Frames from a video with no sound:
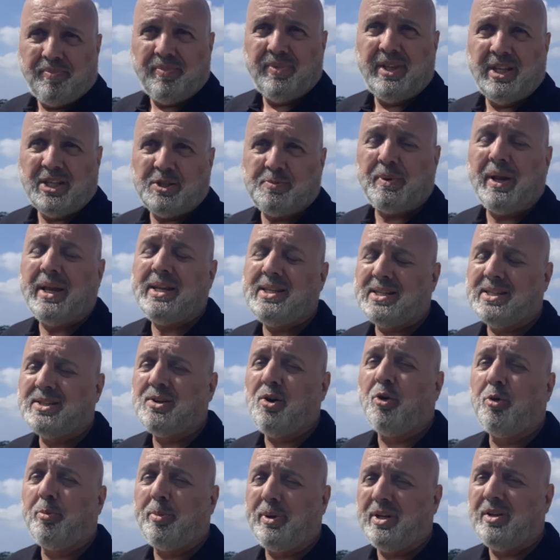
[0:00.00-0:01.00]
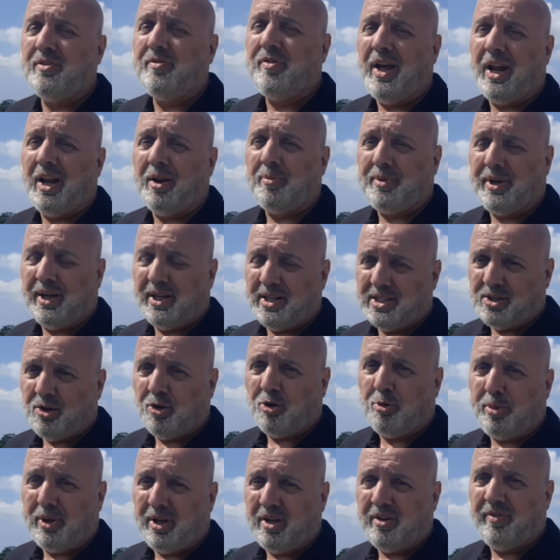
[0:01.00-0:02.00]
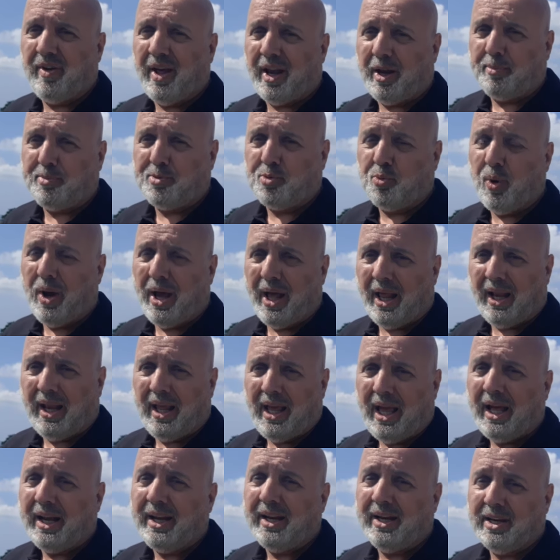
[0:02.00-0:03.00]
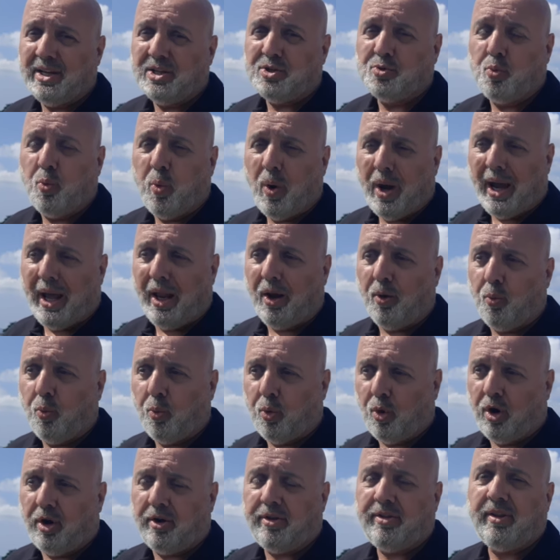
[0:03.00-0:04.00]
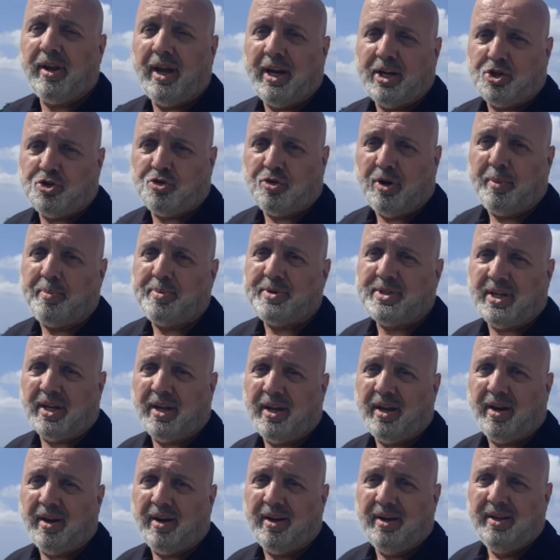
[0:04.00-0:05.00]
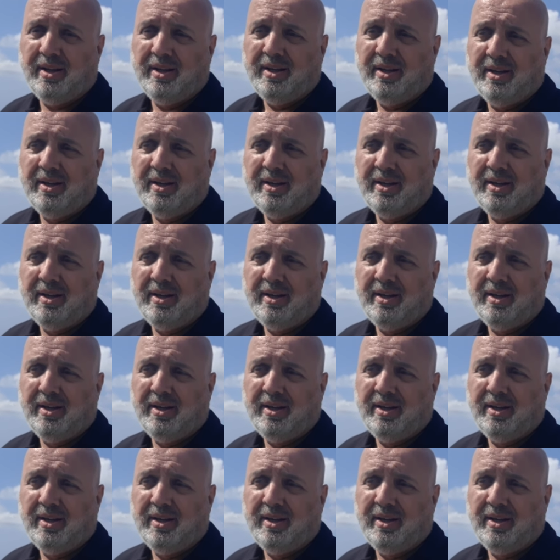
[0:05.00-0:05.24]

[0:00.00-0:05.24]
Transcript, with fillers: This place is going to be developed and it's going to be developed well, and it is well worth a trip to here.